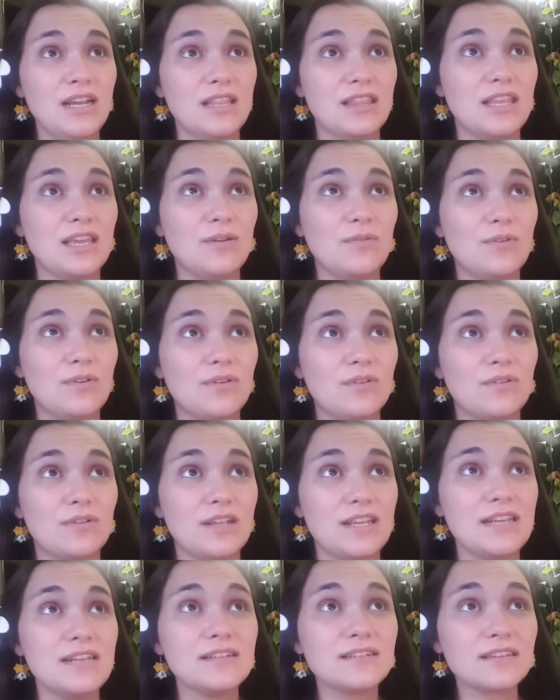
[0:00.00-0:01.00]
They were
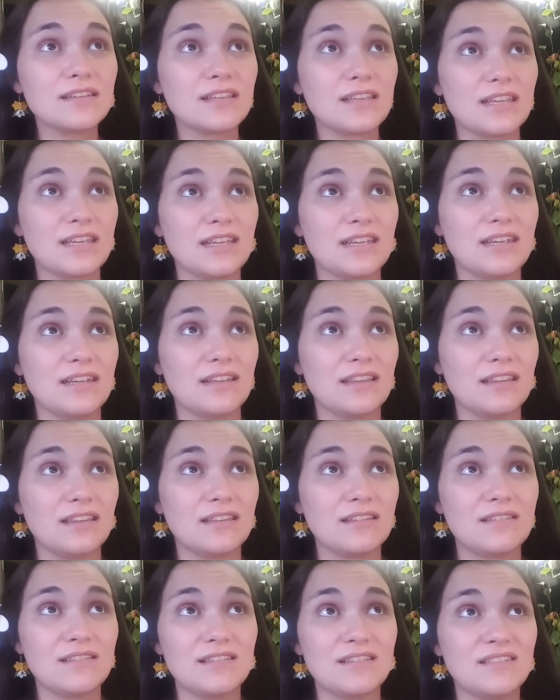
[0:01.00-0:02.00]
easily
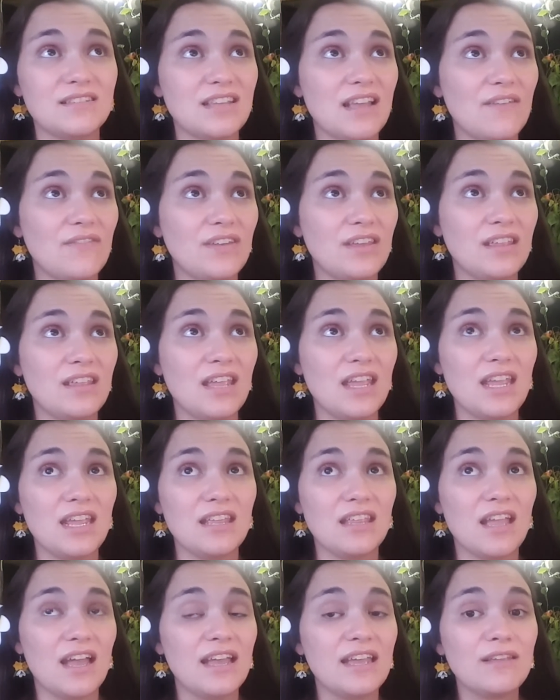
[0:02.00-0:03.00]
seven,
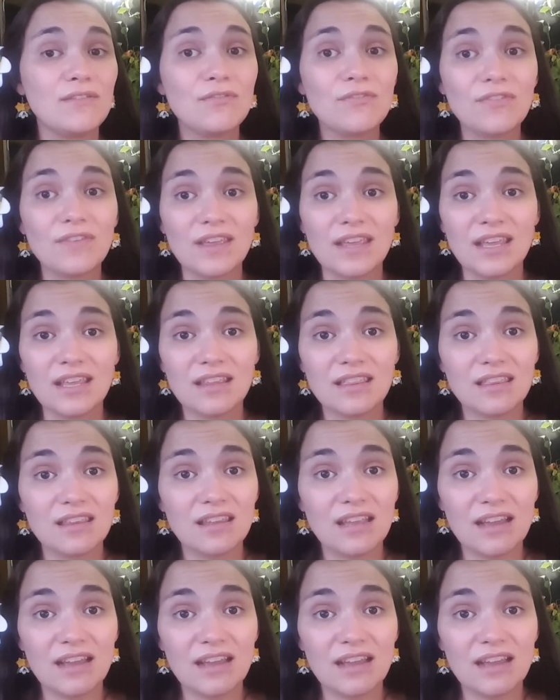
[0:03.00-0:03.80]
eight, nine feet.